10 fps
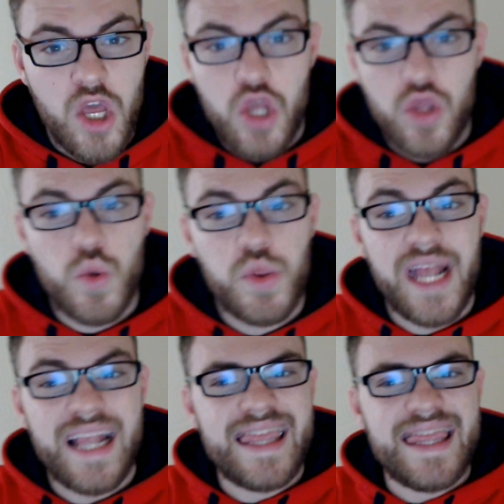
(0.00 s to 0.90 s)
You
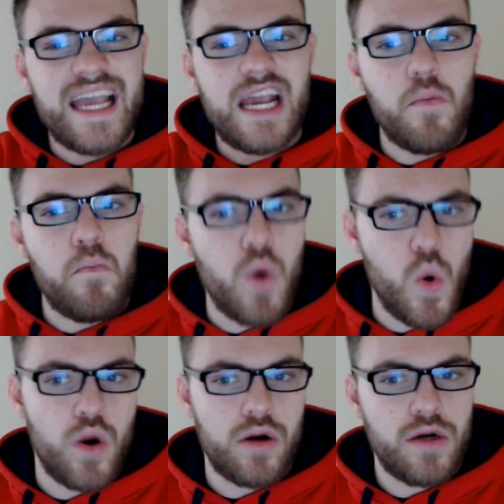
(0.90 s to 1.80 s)
then think
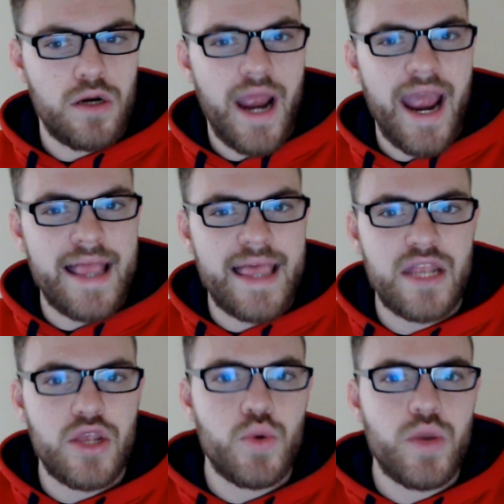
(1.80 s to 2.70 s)
more, and
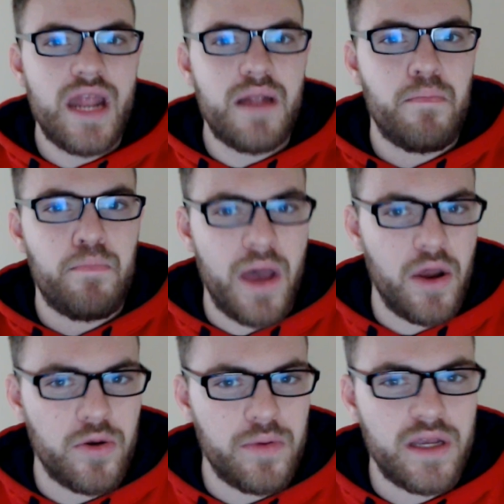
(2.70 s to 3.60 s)
then you get
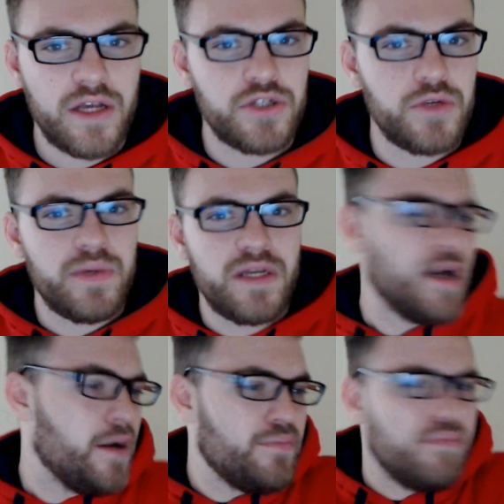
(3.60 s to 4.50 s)
better because you
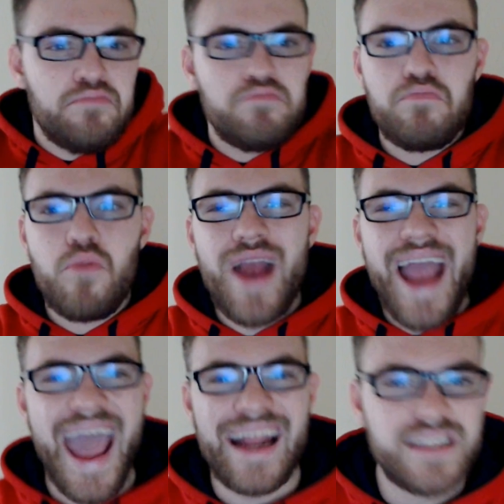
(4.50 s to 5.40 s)
become
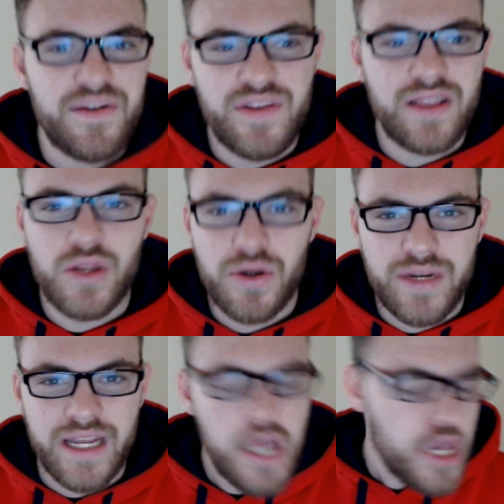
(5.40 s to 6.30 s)
more active in
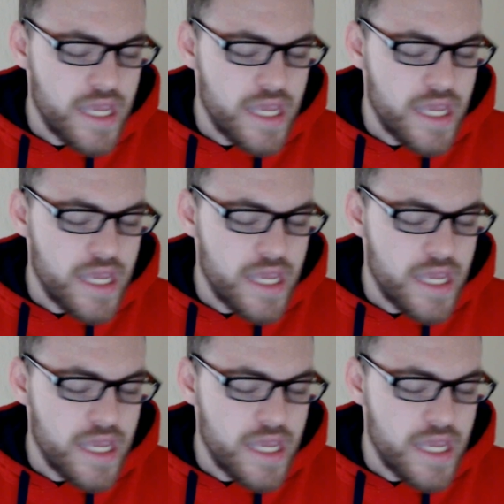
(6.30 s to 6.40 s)
learning.